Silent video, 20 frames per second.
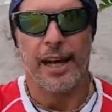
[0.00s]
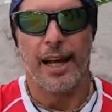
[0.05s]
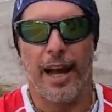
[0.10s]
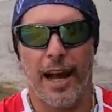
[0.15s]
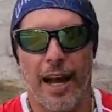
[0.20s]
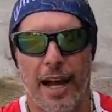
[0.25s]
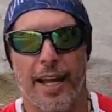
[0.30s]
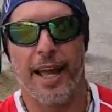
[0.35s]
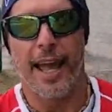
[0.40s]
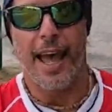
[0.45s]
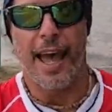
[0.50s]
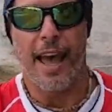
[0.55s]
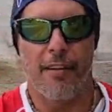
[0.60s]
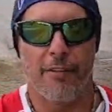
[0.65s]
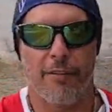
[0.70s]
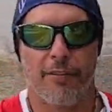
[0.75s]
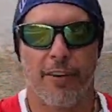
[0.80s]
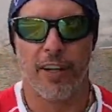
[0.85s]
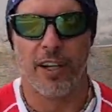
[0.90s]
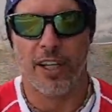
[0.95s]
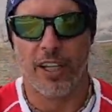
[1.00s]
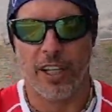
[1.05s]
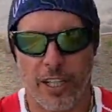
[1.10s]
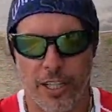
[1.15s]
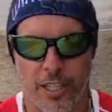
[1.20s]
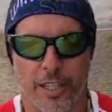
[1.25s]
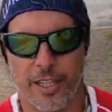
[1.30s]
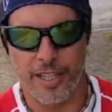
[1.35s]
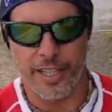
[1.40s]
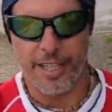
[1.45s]
I have
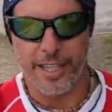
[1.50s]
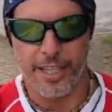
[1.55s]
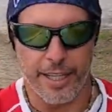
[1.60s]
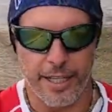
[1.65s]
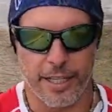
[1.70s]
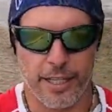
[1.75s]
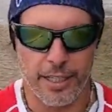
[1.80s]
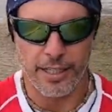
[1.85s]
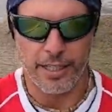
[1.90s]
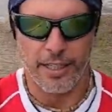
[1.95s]
the